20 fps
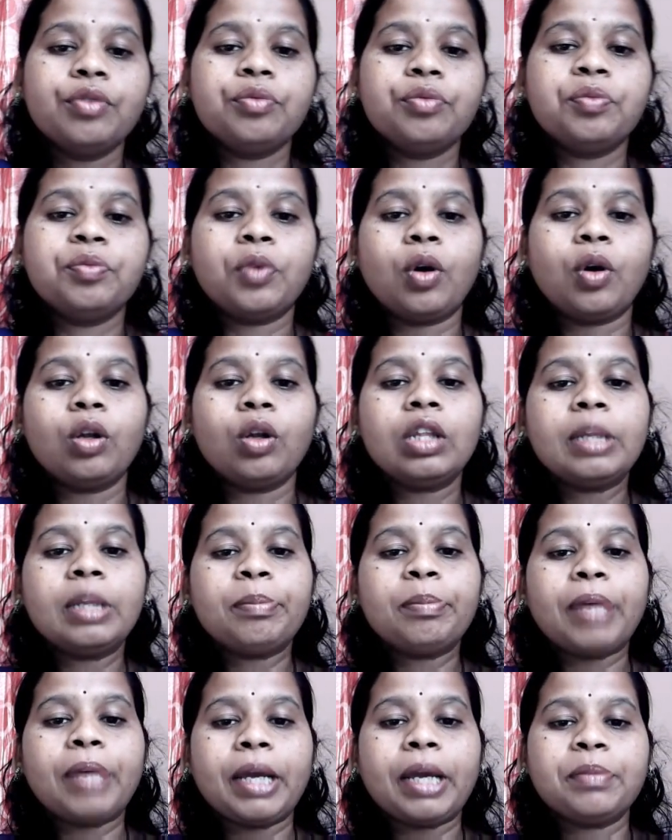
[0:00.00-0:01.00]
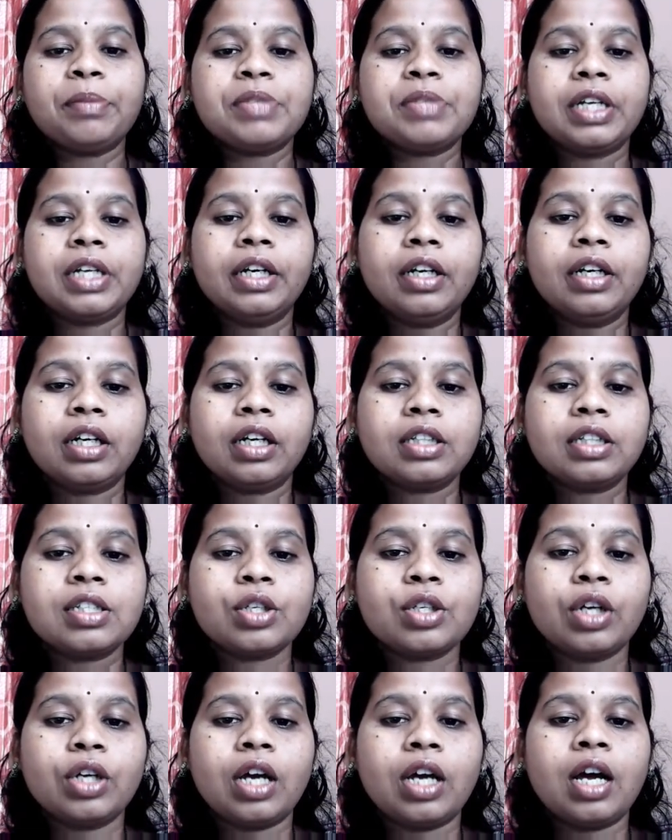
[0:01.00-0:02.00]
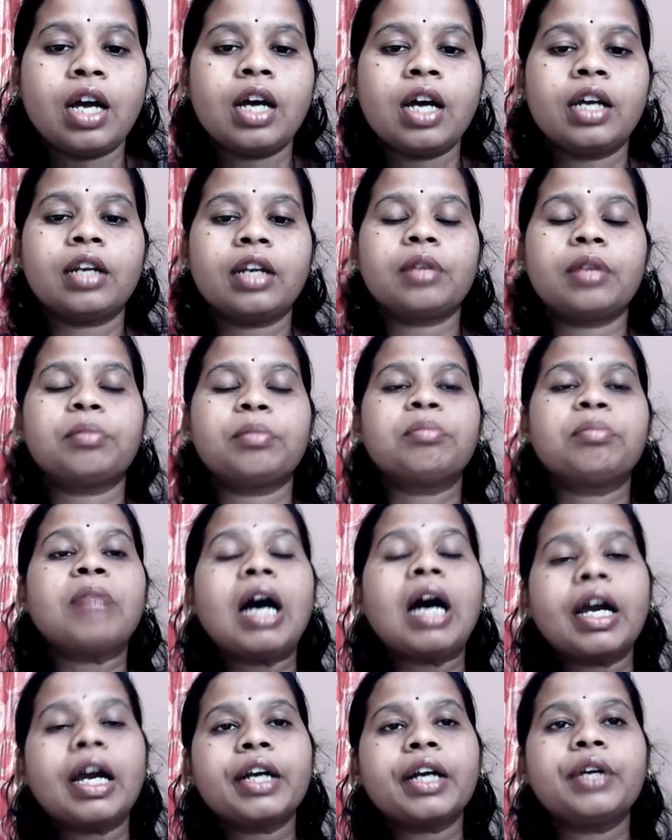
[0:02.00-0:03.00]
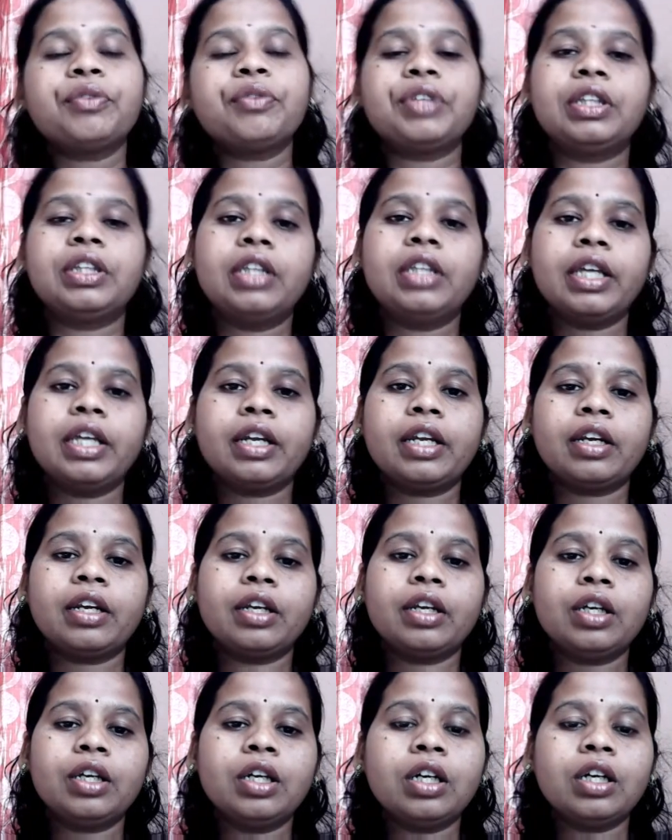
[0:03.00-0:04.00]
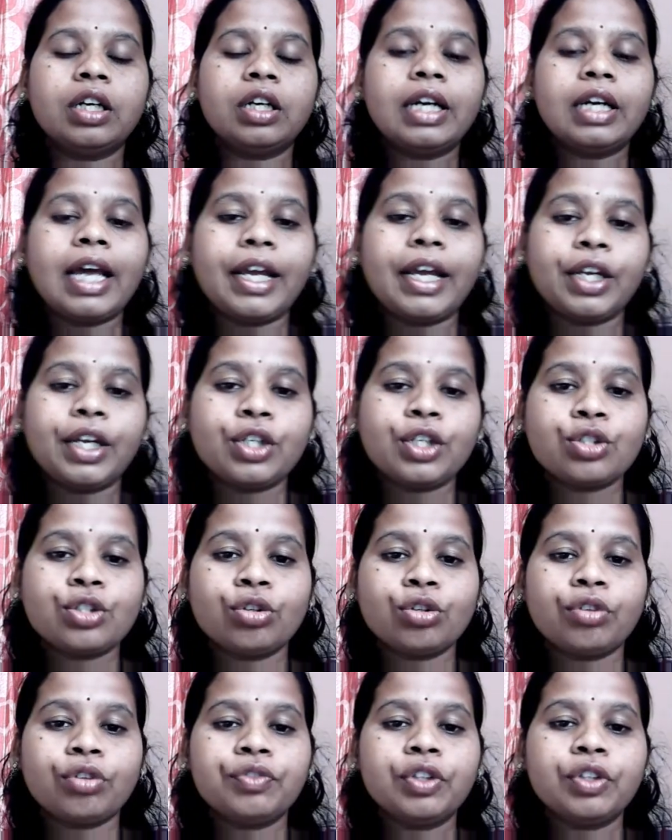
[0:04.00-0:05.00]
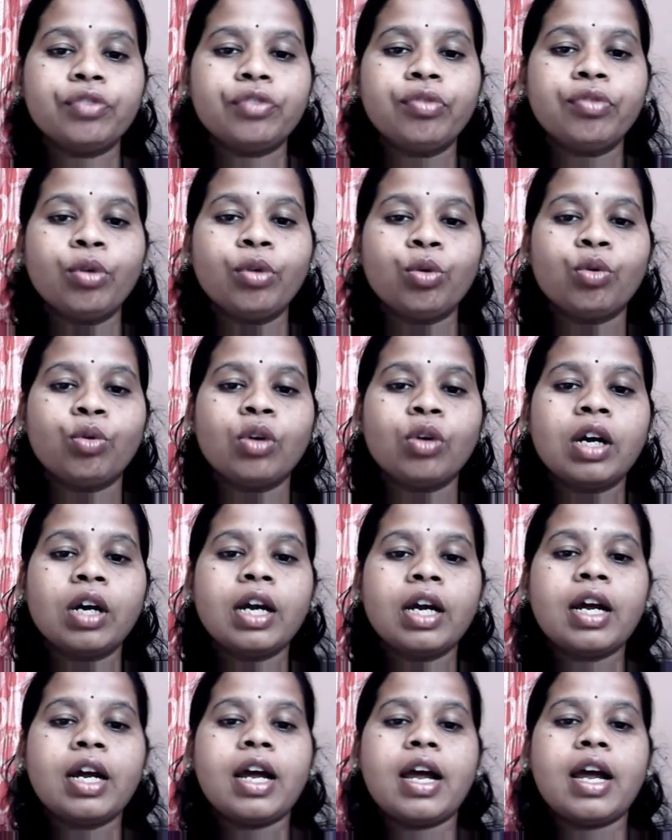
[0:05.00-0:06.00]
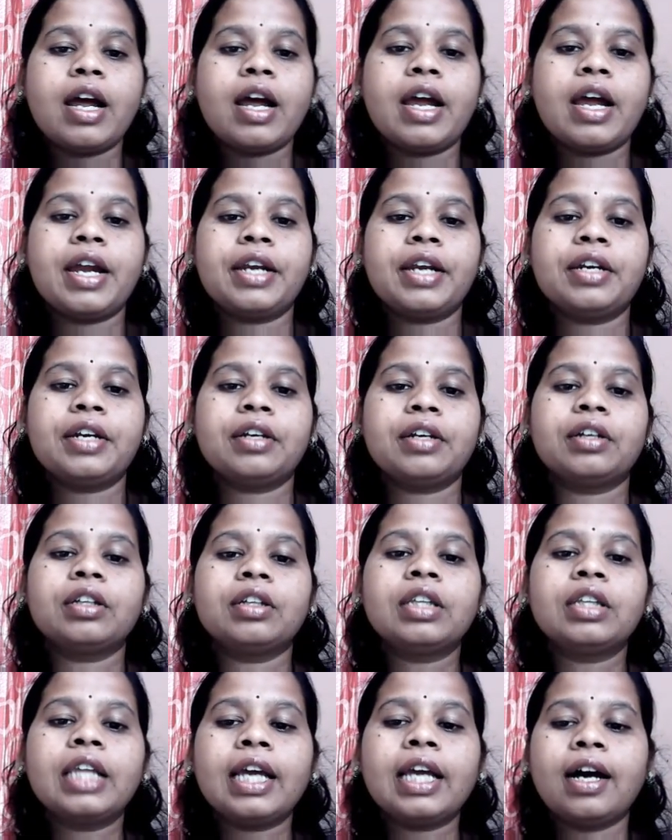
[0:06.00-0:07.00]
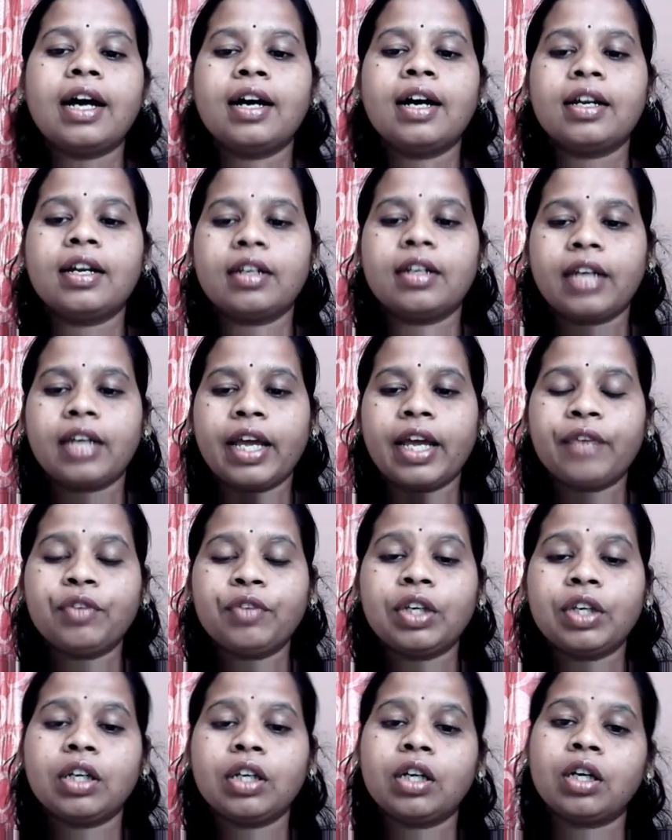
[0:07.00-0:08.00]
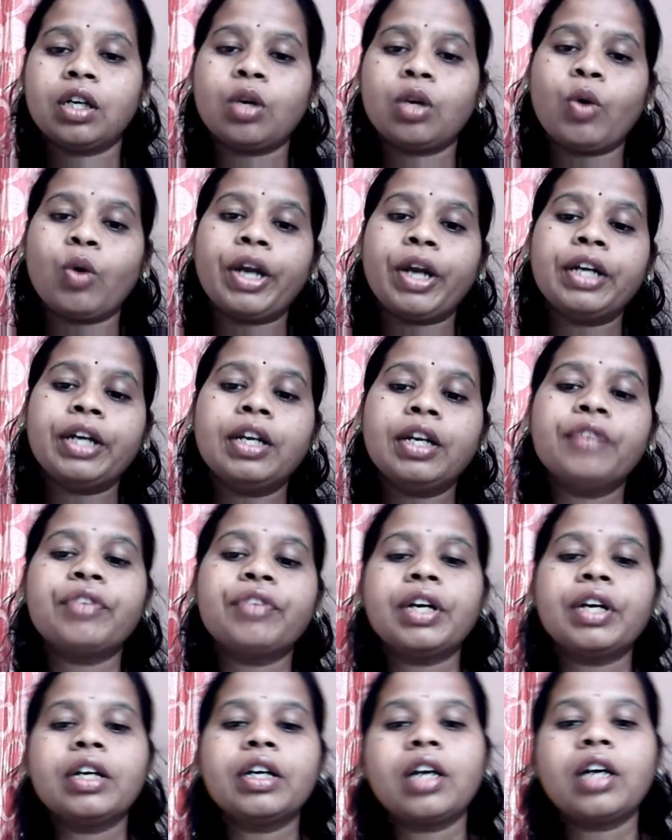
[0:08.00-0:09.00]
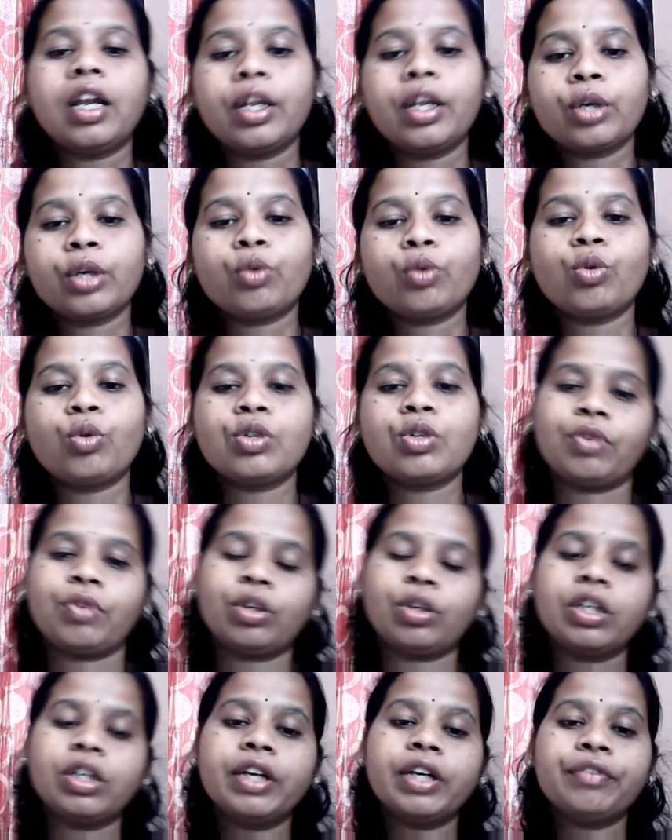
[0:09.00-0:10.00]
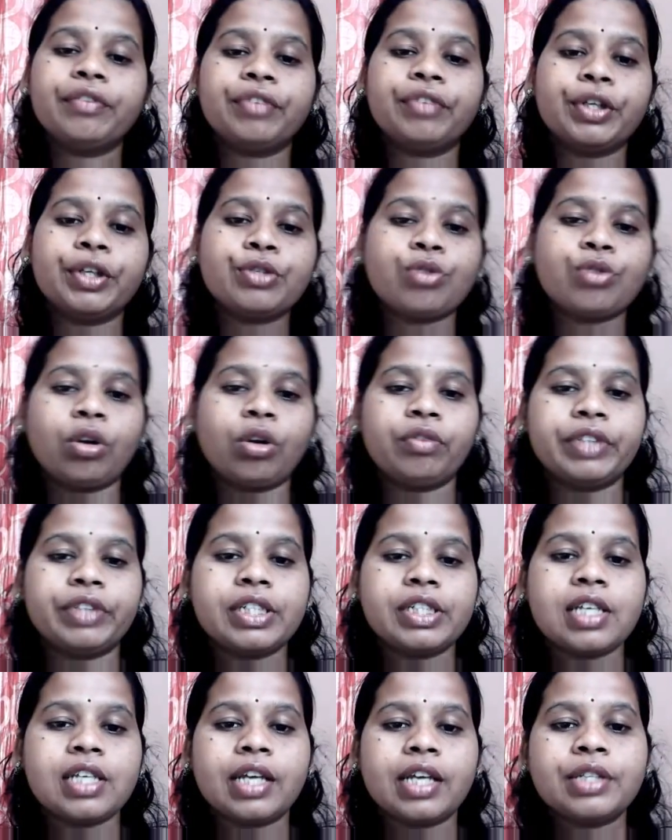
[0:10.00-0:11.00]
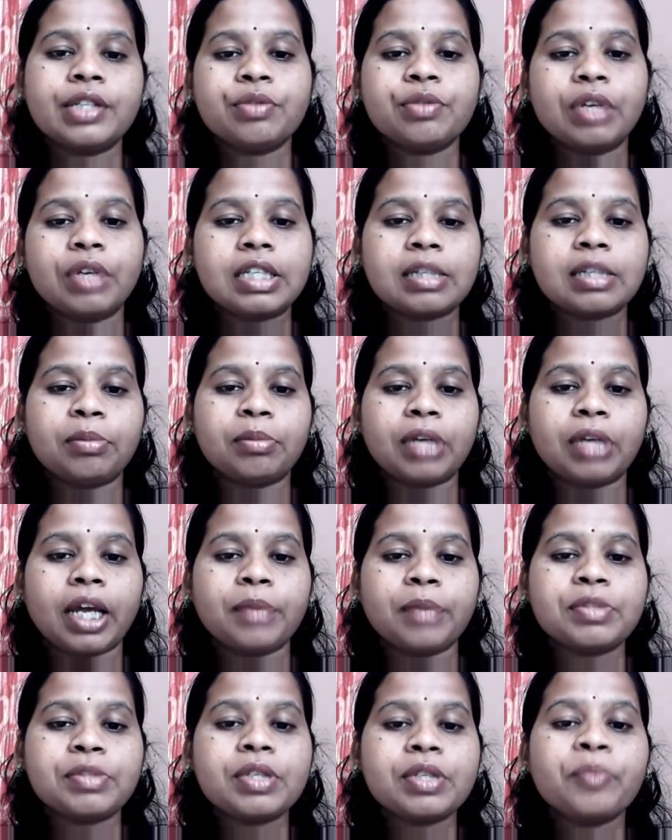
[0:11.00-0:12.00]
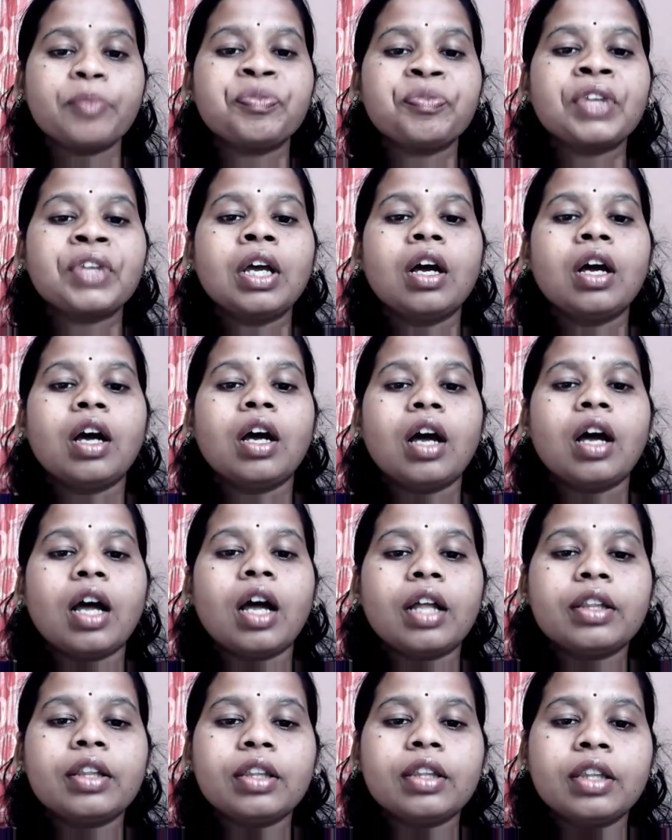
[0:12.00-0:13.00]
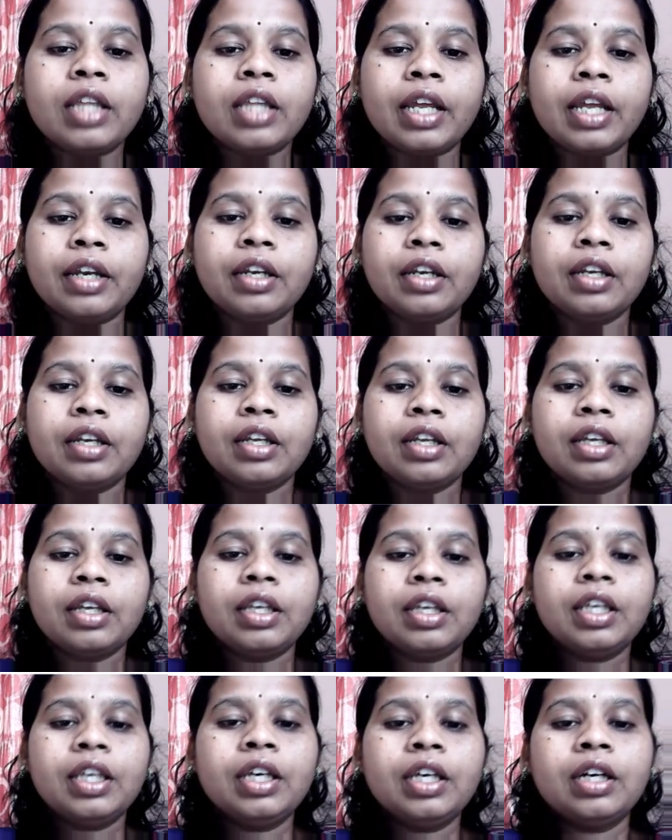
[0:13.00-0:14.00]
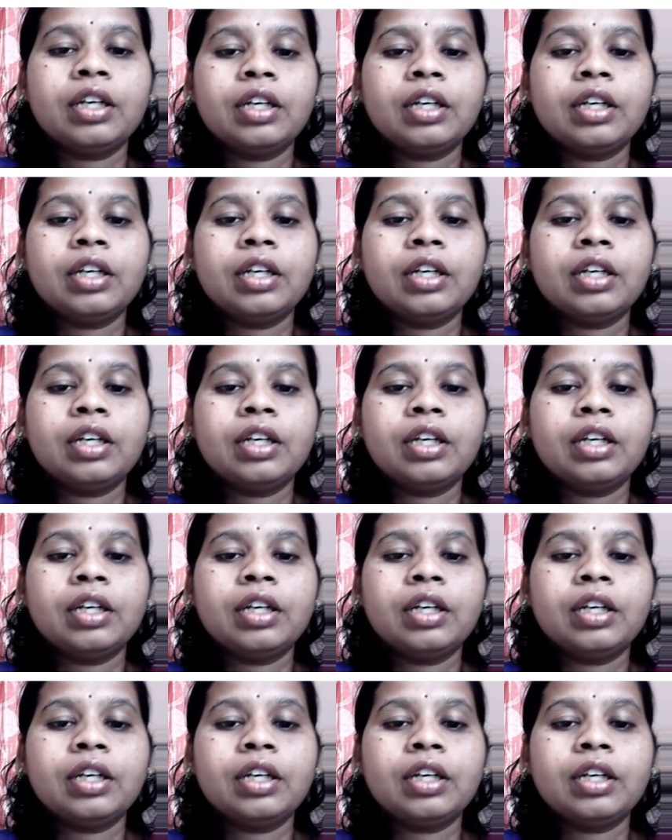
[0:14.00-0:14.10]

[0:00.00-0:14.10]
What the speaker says: all the pipes and ducts are marked with their direction of the flow, and they are having quite different color codes for the different solvents as well sometimes. Then here